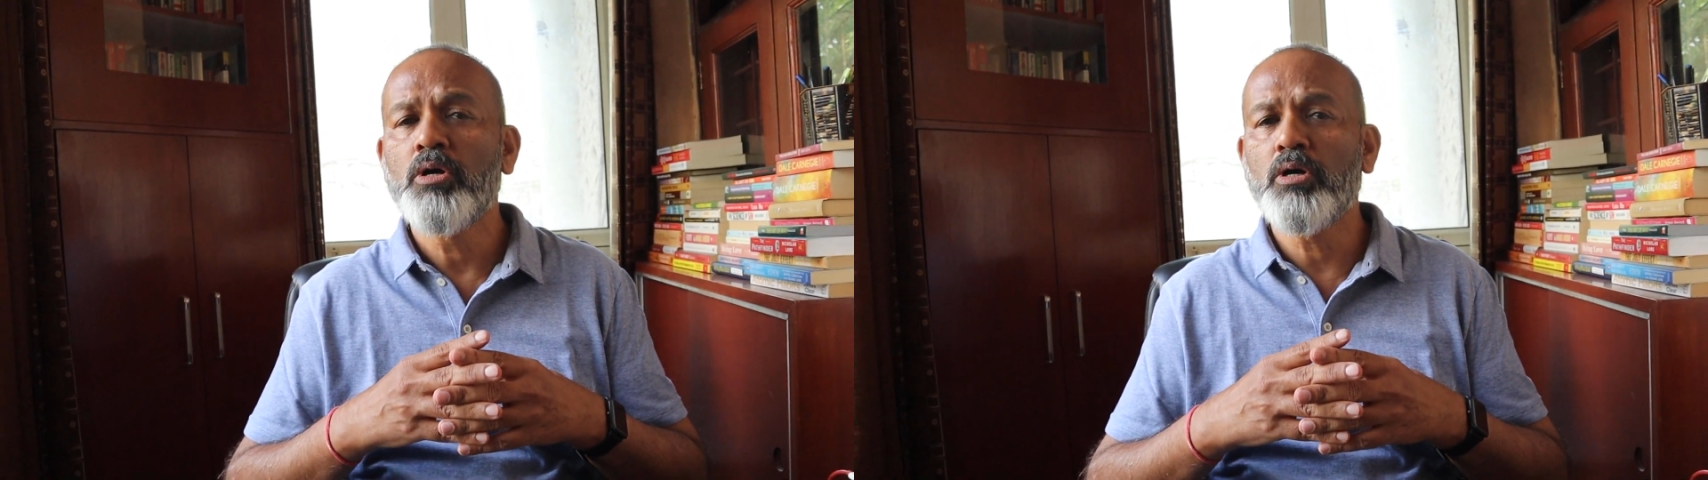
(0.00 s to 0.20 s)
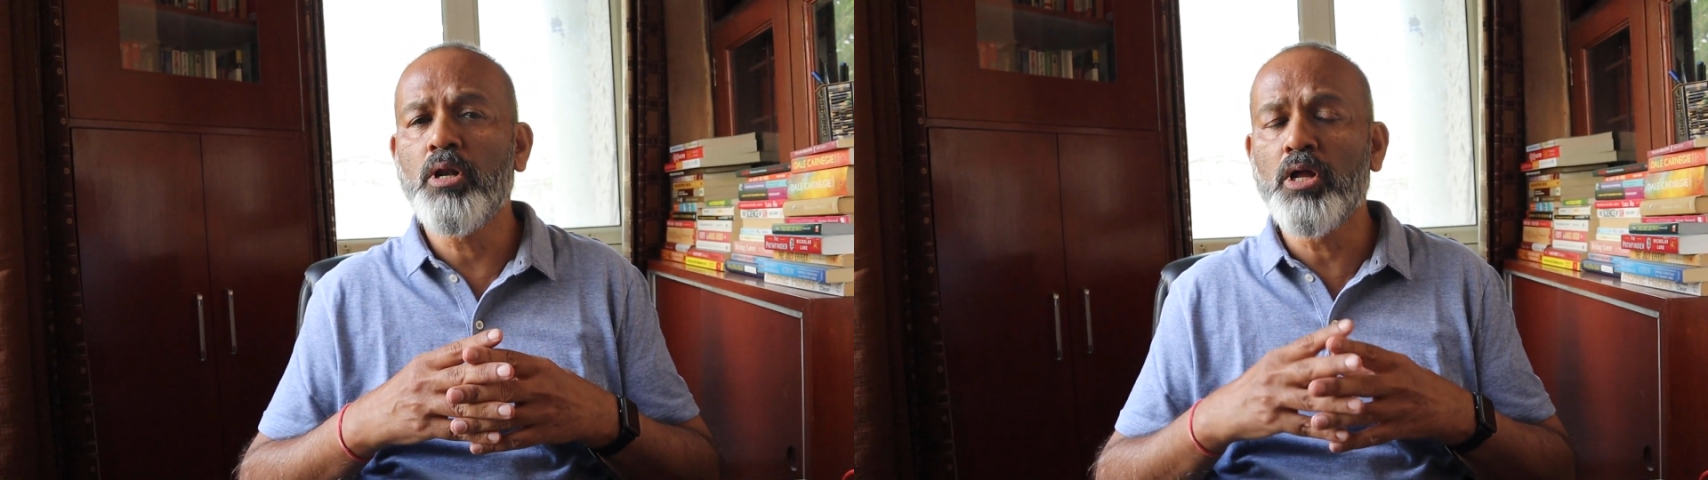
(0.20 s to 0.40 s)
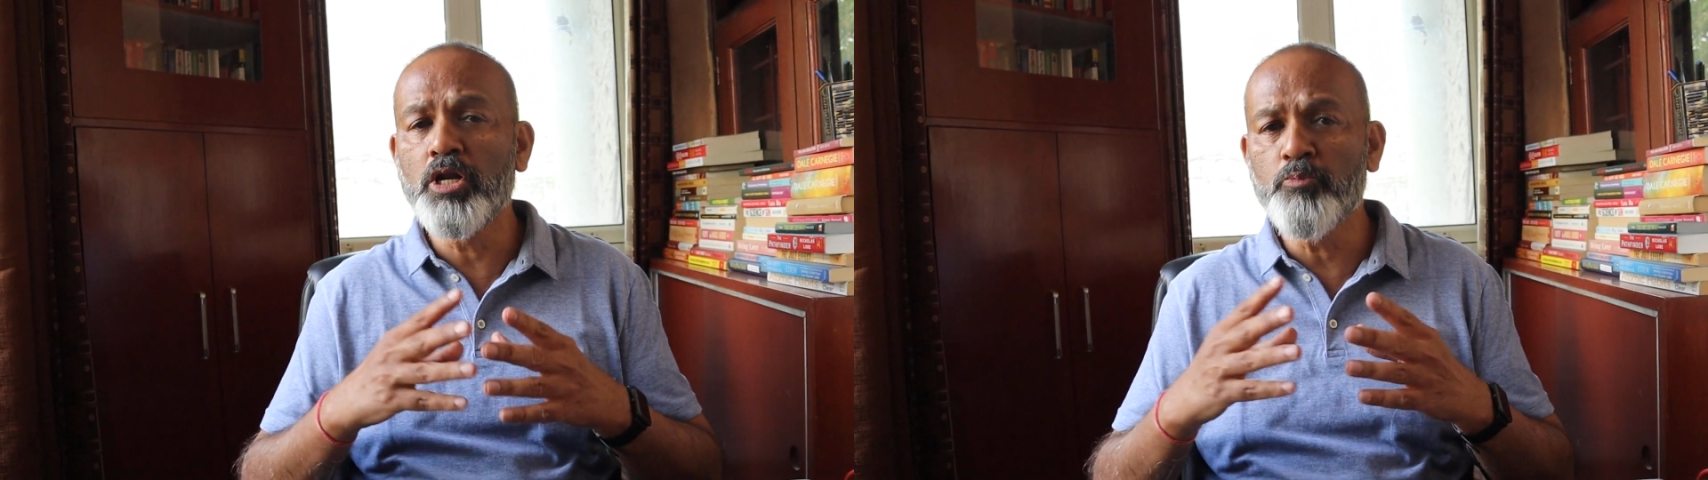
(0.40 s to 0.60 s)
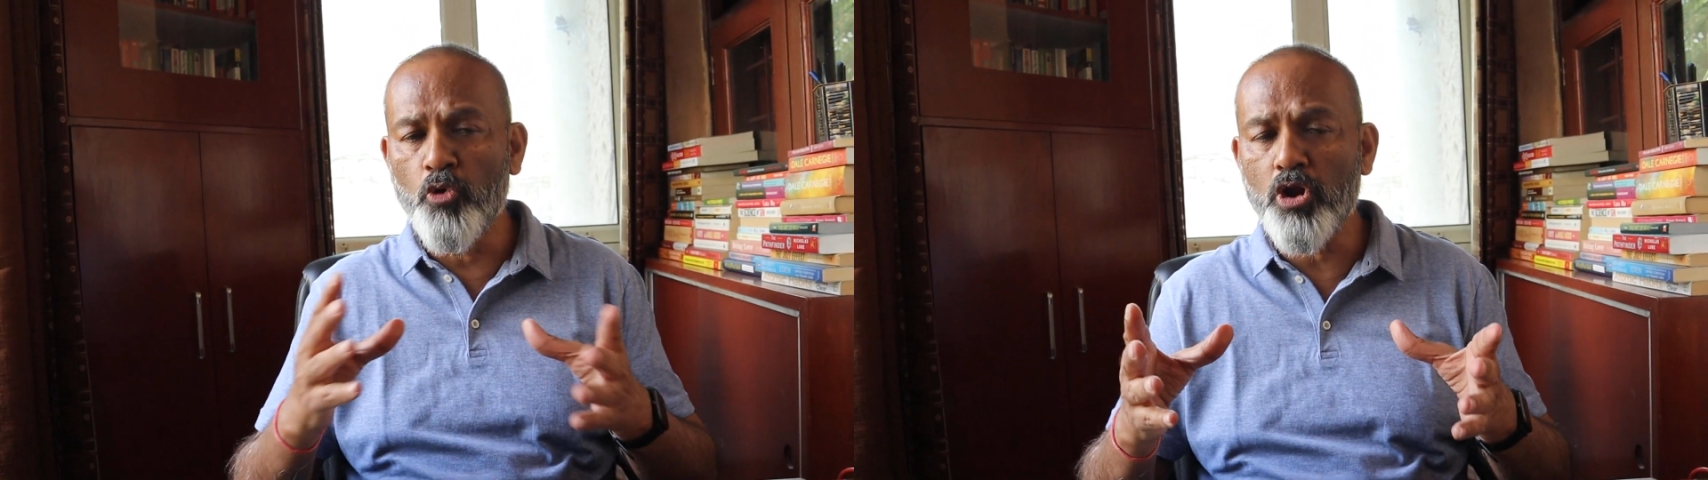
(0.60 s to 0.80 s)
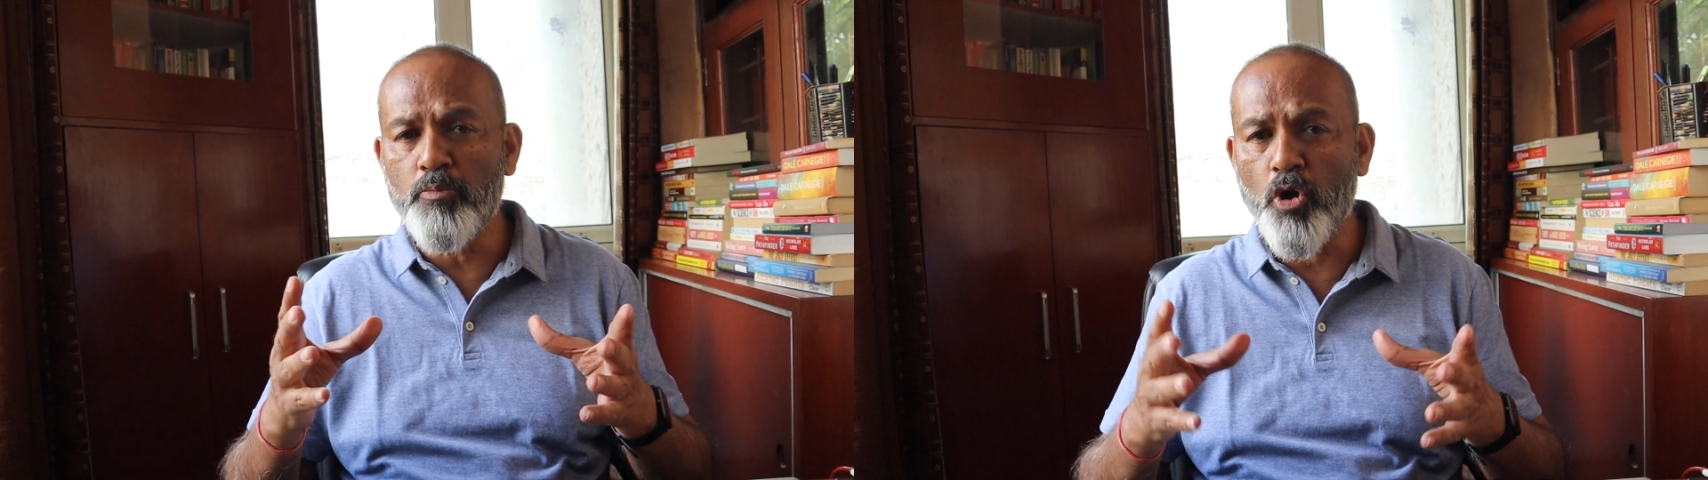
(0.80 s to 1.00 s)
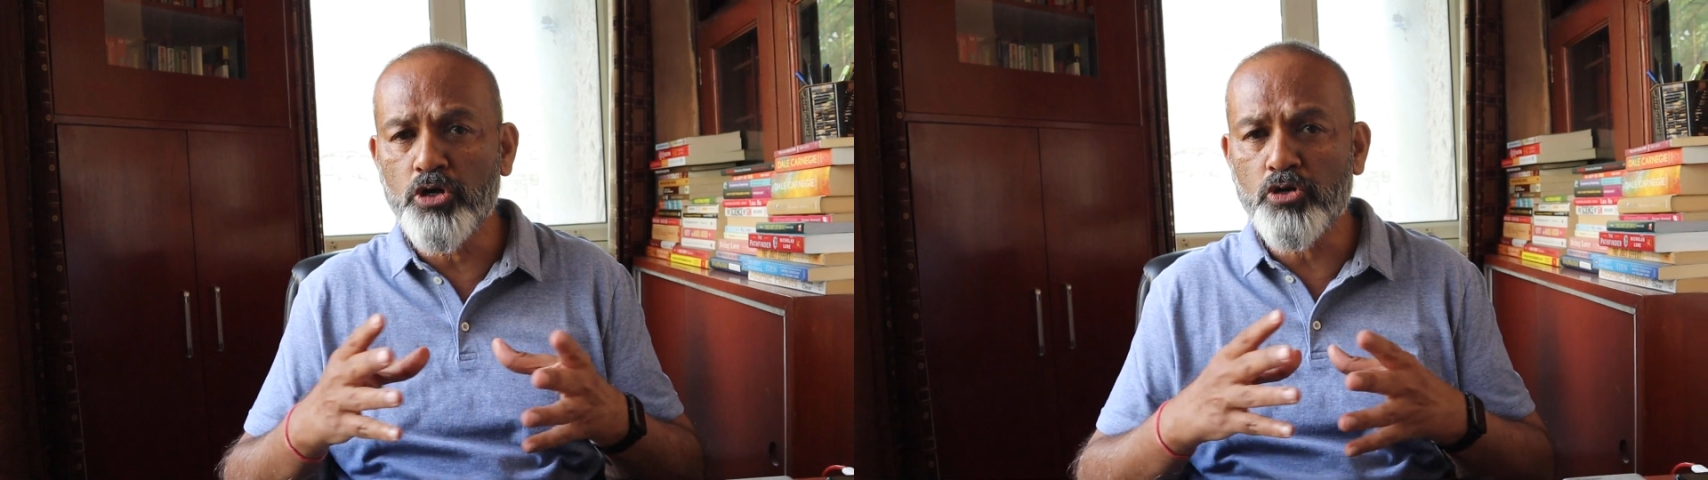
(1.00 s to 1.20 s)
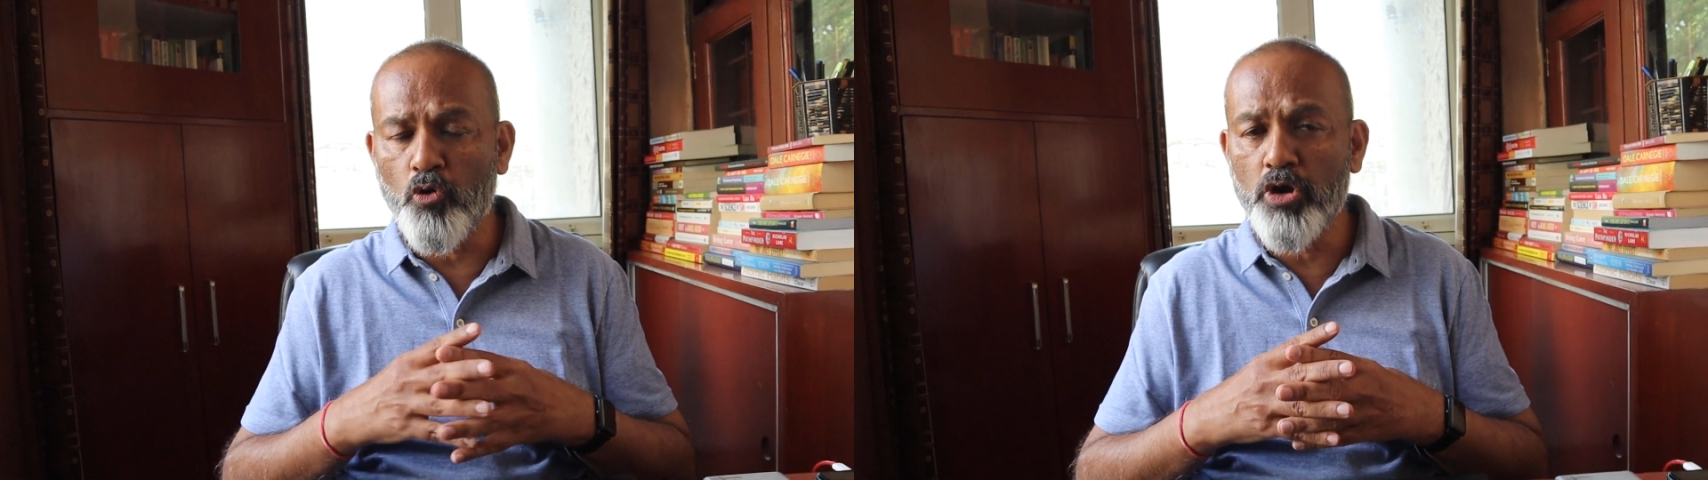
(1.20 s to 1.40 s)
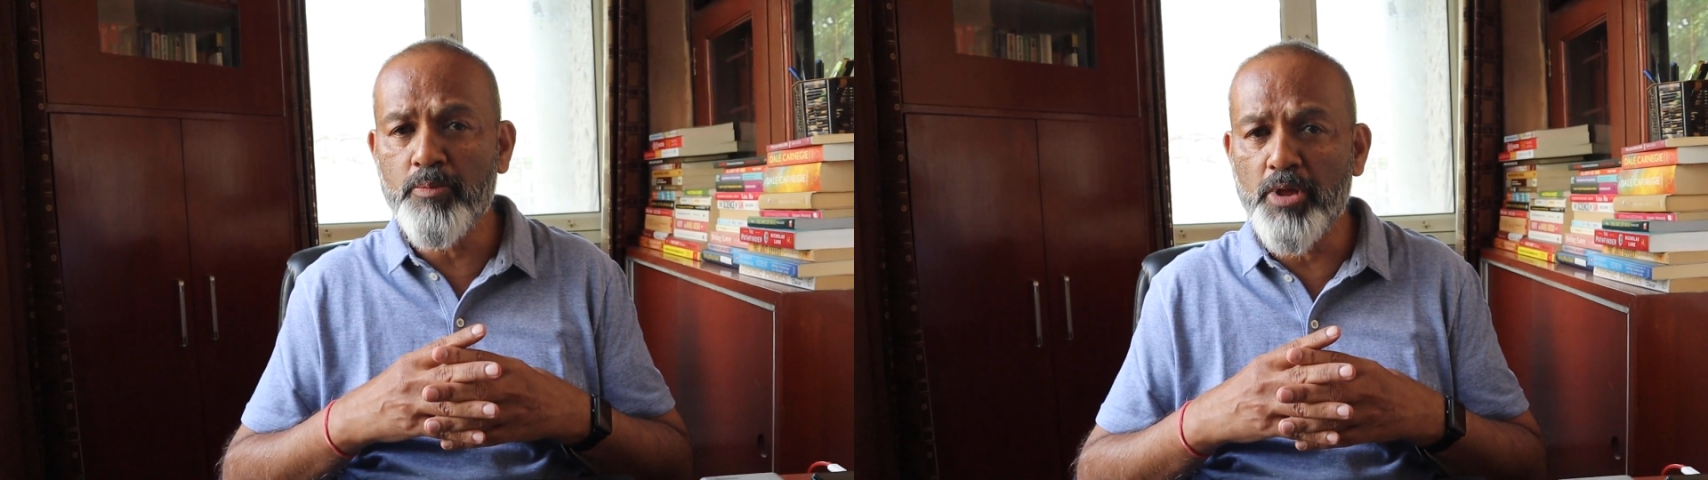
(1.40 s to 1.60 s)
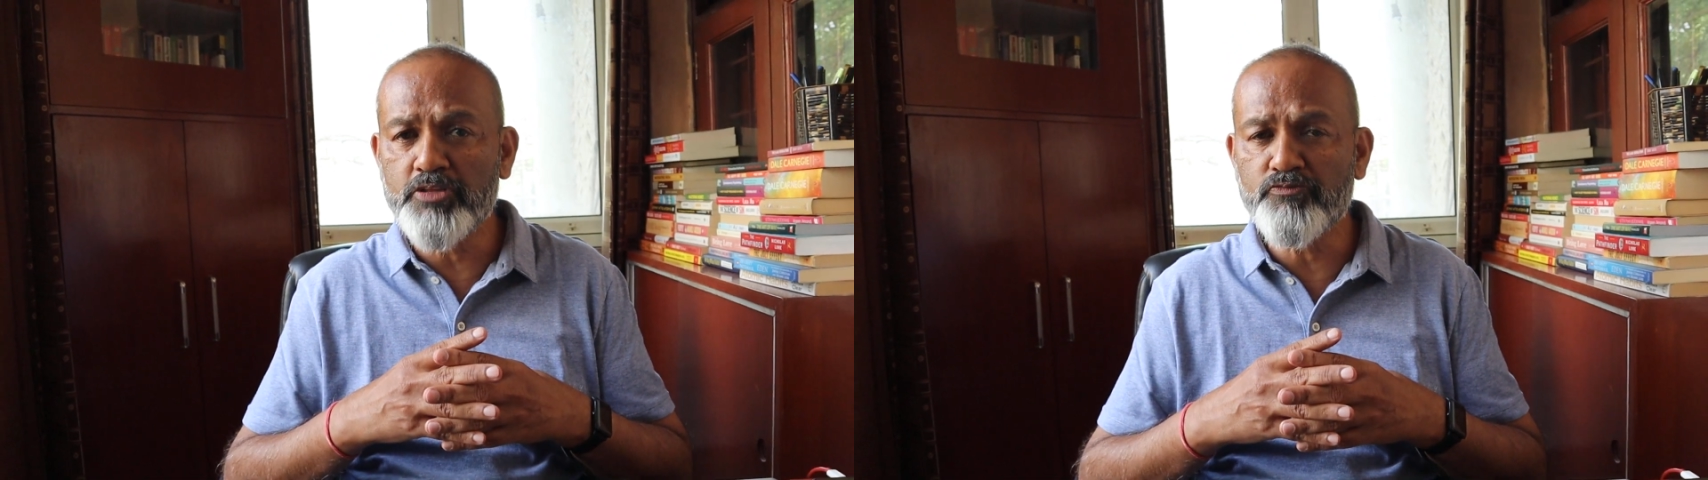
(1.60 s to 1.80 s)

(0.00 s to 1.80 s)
learn more about cold emails